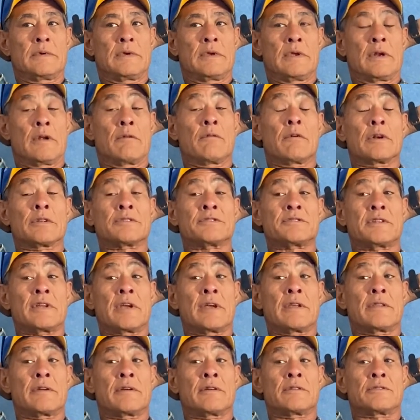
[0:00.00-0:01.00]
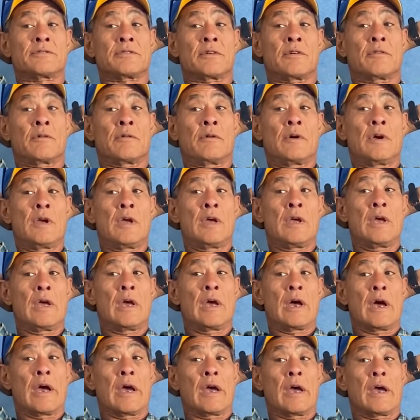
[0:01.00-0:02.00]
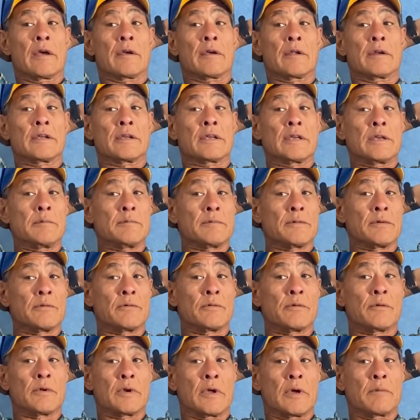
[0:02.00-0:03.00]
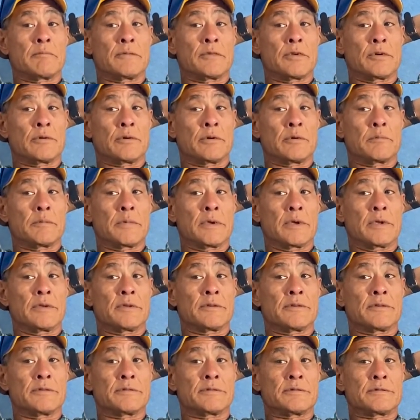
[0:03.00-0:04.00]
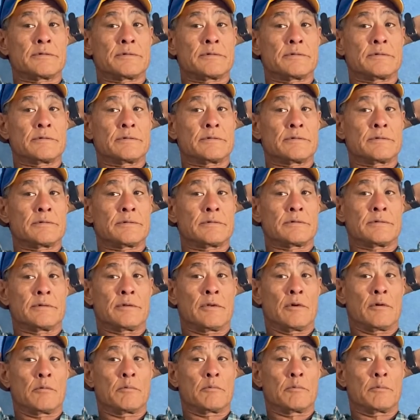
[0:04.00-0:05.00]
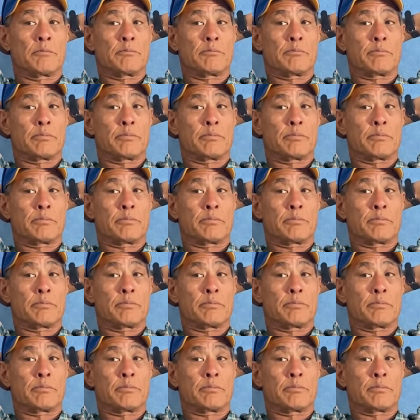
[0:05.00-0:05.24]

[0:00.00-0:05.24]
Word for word: And I want to stay there, so I'm going to keep doing what I'm doing, because don't